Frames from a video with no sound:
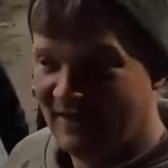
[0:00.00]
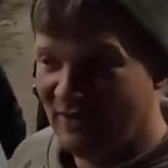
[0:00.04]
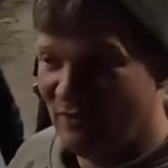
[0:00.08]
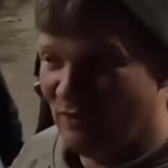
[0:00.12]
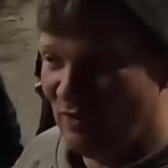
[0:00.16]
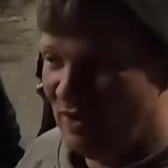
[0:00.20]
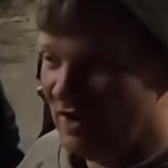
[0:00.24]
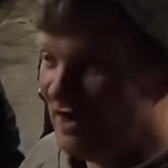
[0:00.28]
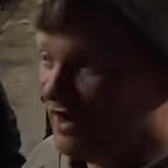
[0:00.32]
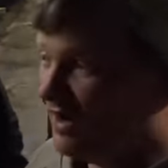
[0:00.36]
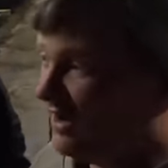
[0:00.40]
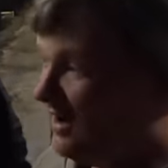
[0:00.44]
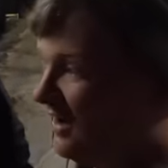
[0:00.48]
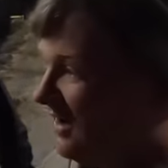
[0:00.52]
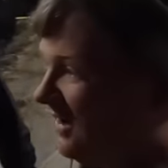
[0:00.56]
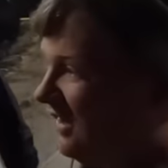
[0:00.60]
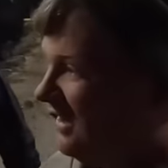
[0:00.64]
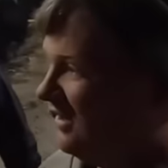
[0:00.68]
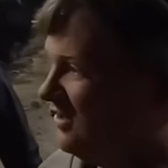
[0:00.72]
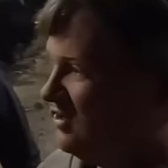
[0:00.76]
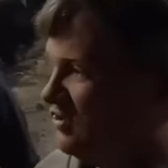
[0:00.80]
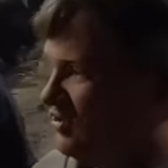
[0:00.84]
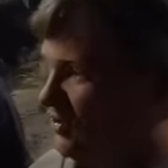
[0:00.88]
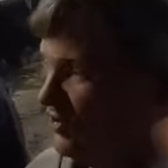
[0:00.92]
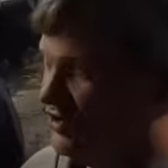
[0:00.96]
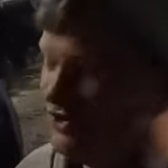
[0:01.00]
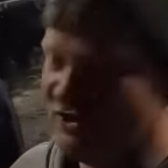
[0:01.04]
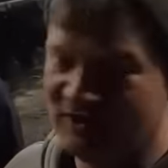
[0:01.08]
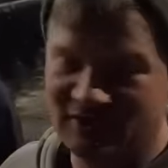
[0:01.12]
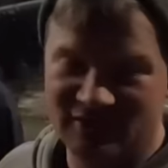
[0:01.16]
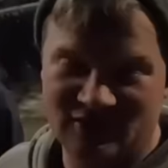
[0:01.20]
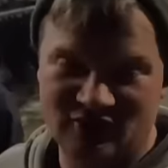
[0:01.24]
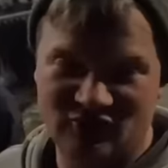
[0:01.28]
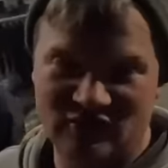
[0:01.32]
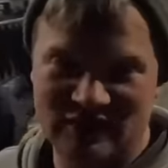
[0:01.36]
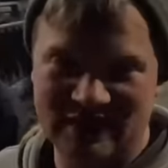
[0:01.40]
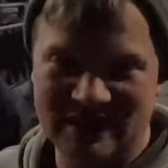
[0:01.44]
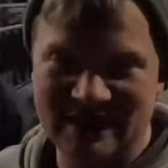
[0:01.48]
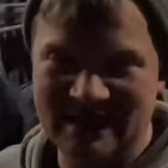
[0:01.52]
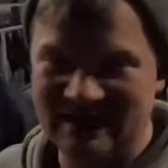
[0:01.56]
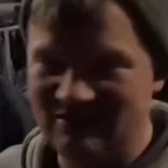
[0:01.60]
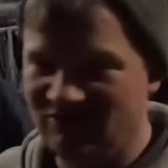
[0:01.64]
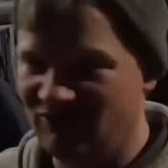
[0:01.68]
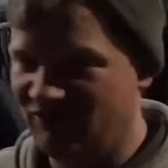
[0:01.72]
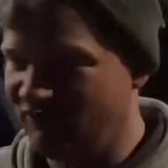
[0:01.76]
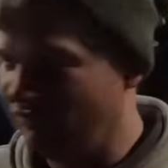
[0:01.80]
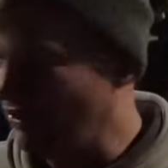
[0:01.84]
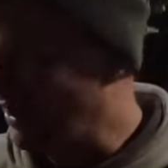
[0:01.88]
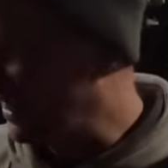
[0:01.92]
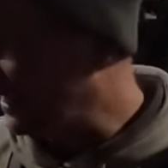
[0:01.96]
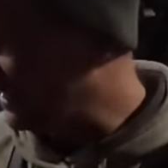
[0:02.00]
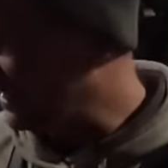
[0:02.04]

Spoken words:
We are done. The relief.